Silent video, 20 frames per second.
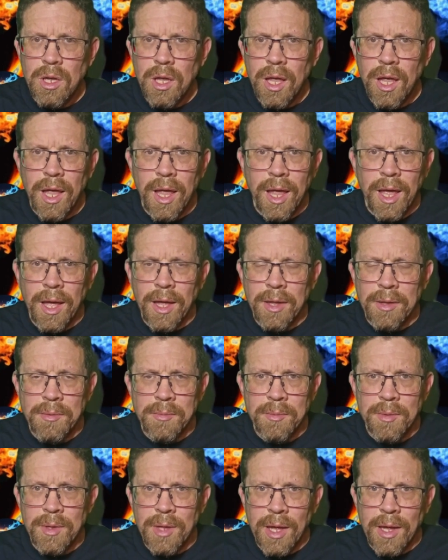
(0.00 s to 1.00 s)

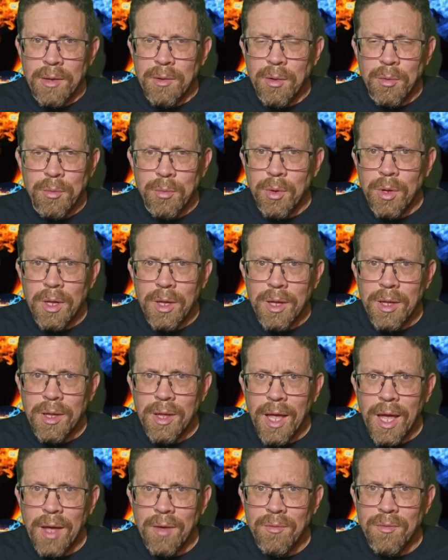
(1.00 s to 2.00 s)
and I don't really
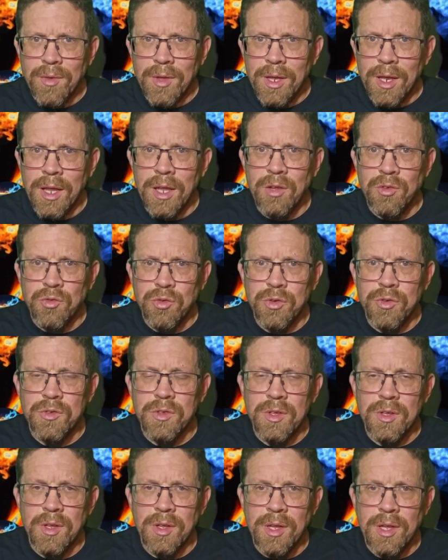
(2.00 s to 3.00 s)
have any interest
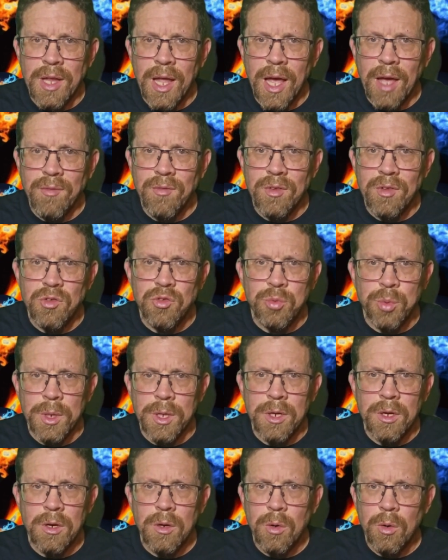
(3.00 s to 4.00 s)
in having
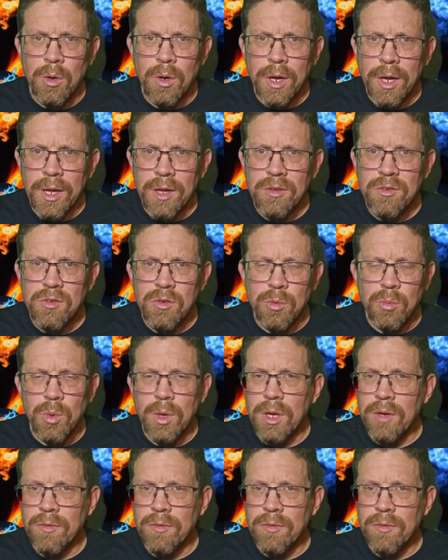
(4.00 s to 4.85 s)
Twitter or X or whatever